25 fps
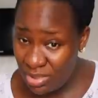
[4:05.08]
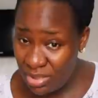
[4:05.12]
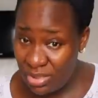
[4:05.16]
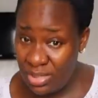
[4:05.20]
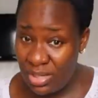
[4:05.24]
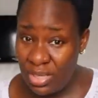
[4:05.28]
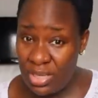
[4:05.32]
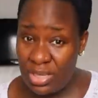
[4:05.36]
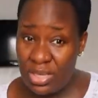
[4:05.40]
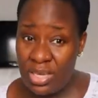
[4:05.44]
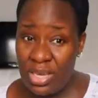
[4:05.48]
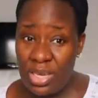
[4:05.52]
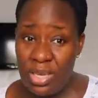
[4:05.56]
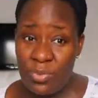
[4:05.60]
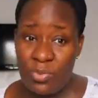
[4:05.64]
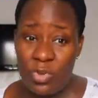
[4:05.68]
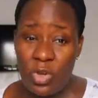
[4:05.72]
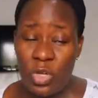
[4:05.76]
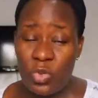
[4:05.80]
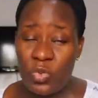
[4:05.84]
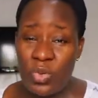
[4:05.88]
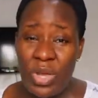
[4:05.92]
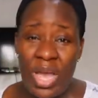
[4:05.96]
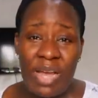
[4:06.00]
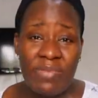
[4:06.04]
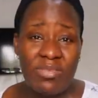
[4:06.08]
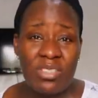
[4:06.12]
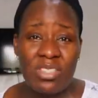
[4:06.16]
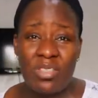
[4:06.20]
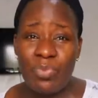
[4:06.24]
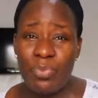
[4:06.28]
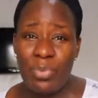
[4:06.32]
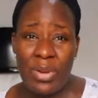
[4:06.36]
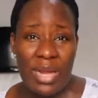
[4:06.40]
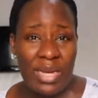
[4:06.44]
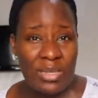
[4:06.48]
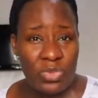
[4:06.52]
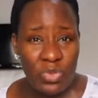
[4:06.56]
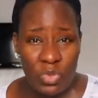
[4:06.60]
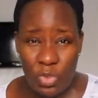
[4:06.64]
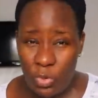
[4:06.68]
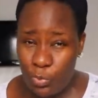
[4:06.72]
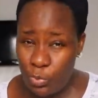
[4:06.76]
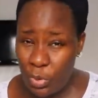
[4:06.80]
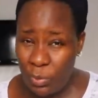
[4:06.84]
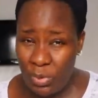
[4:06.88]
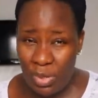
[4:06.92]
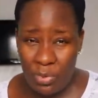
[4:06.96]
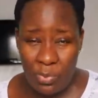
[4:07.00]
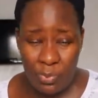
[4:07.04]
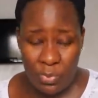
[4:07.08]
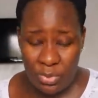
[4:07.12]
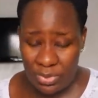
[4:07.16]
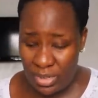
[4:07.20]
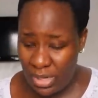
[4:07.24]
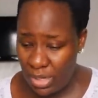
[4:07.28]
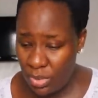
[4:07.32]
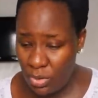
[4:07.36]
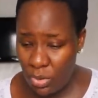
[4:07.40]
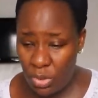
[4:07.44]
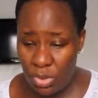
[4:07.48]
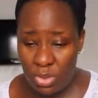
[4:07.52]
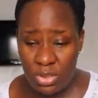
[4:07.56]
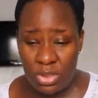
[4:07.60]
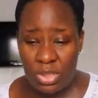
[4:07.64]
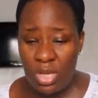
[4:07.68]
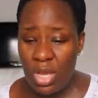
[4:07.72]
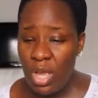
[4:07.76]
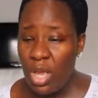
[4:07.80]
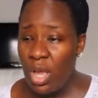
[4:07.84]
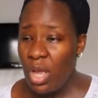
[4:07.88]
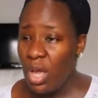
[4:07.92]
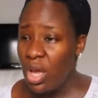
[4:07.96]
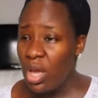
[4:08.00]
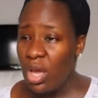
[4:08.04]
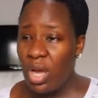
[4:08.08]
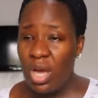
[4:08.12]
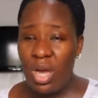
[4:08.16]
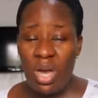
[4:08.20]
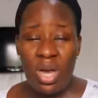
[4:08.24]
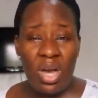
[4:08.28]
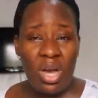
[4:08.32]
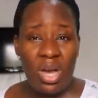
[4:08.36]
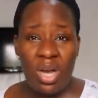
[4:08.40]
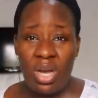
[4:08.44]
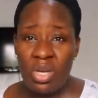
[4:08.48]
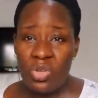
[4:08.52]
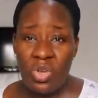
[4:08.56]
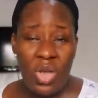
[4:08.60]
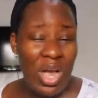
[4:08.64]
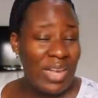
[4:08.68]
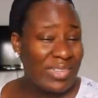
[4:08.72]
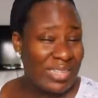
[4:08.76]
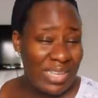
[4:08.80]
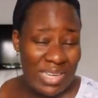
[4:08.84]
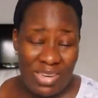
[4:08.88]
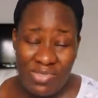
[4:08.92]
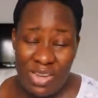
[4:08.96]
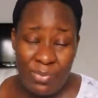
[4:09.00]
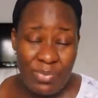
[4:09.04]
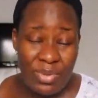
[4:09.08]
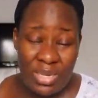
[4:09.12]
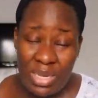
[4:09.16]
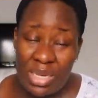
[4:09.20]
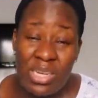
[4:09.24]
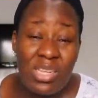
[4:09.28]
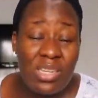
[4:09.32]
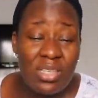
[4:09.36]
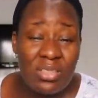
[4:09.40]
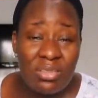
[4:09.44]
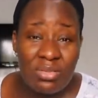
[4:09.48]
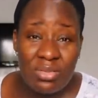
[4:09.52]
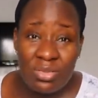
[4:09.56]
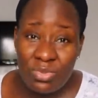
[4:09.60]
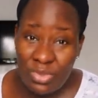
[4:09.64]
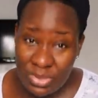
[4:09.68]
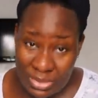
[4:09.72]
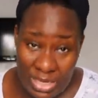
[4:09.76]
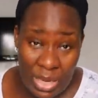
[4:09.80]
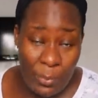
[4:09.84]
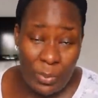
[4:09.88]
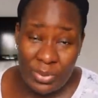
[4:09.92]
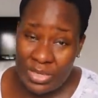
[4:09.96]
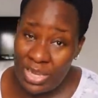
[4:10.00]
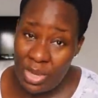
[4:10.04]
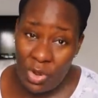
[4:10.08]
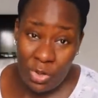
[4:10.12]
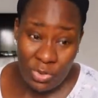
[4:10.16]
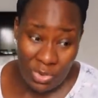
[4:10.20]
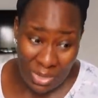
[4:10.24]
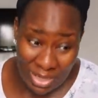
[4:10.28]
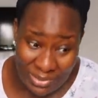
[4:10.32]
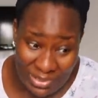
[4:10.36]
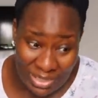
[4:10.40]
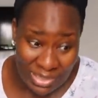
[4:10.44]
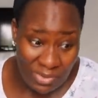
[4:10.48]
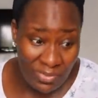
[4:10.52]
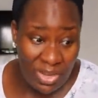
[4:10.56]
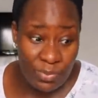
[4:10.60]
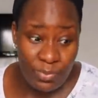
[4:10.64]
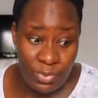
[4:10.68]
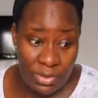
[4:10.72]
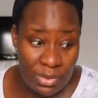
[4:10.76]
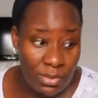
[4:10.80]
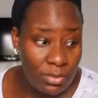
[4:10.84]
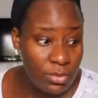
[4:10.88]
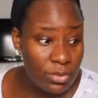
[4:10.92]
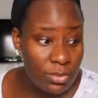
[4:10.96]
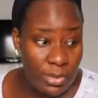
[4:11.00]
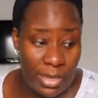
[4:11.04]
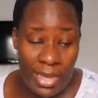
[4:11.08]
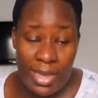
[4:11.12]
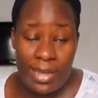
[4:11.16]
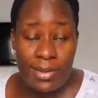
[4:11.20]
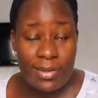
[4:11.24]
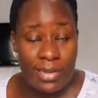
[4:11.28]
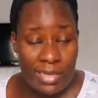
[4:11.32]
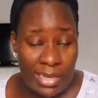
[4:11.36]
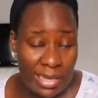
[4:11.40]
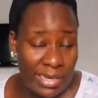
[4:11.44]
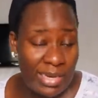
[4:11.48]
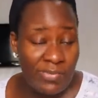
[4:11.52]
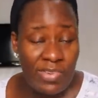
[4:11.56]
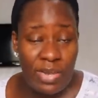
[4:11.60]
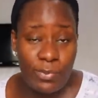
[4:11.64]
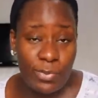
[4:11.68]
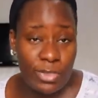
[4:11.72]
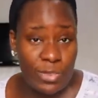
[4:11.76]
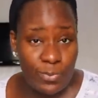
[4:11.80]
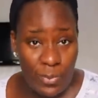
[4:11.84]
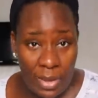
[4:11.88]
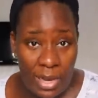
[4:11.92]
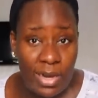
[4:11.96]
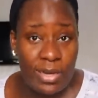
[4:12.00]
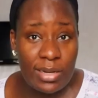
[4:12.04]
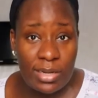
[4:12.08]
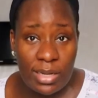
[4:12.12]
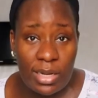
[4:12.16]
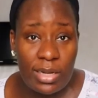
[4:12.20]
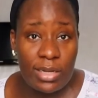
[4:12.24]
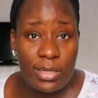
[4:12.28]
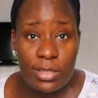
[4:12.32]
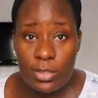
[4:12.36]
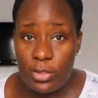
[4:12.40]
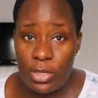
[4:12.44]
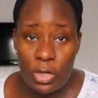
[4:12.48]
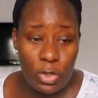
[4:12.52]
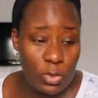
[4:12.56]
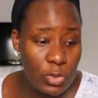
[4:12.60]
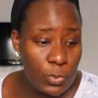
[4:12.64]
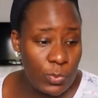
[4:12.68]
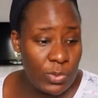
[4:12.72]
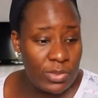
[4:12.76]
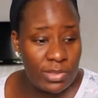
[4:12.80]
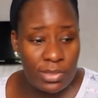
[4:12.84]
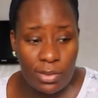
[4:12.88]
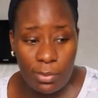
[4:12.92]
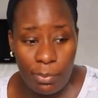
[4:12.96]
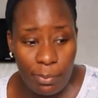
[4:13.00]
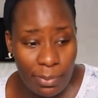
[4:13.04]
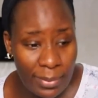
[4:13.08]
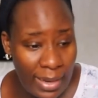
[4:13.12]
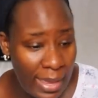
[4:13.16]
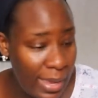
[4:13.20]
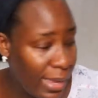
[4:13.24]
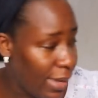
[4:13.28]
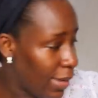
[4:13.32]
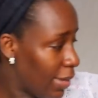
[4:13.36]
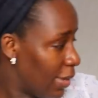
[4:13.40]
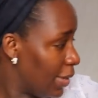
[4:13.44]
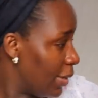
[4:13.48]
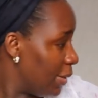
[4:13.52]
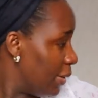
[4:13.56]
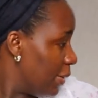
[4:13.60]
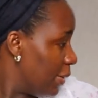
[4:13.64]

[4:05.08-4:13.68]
it again because we have this black suit problem in Port Harcourt. Your house can never be clean. Once in Port Harcourt, your house can never be sparkling clean. You're going to be seeing black